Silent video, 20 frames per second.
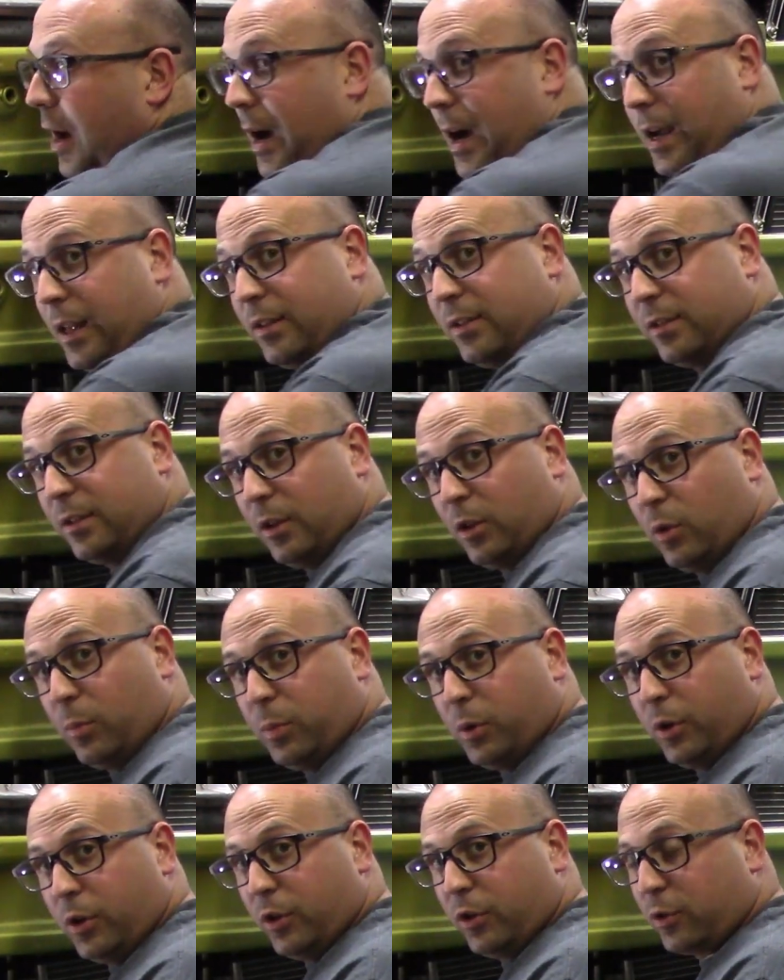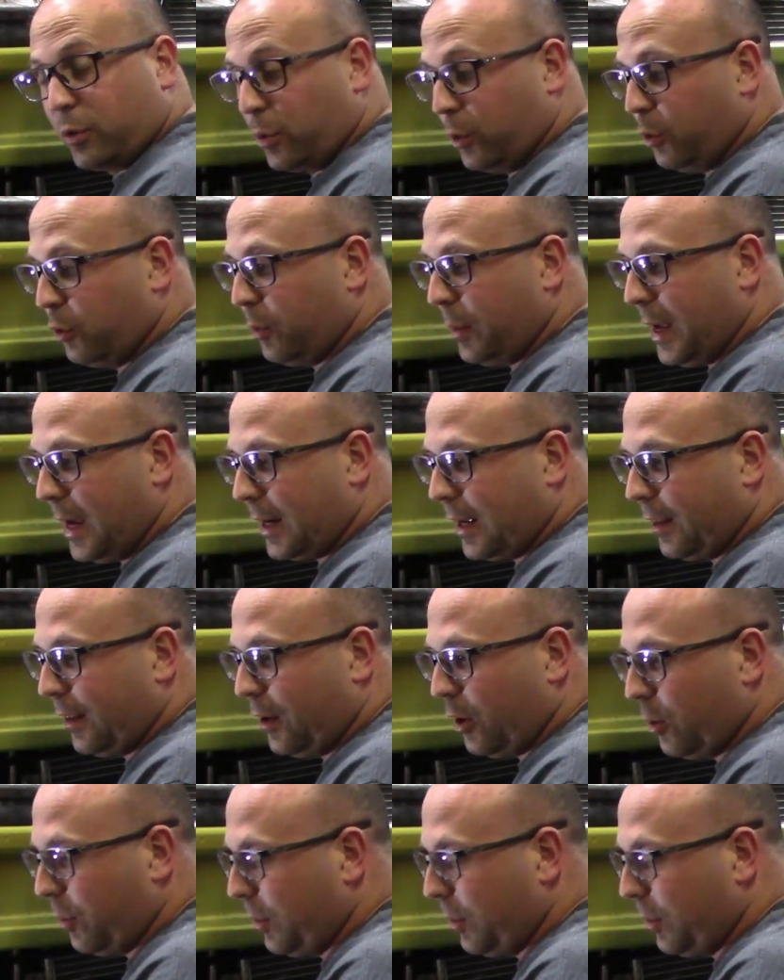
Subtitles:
I still put the screws back in there